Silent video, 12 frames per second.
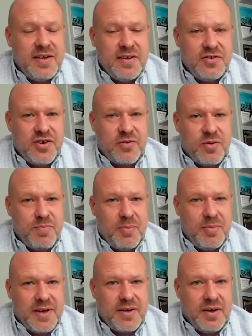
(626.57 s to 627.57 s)
in the Czech
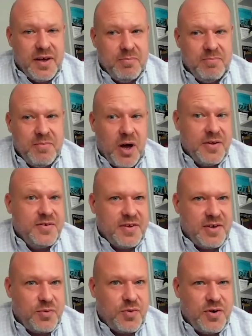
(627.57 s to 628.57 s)
Republic under
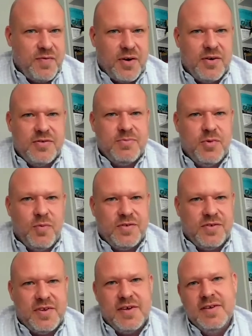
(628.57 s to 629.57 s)
the coronavirus,
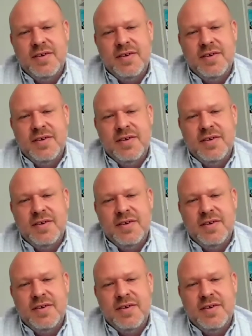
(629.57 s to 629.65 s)
obviously.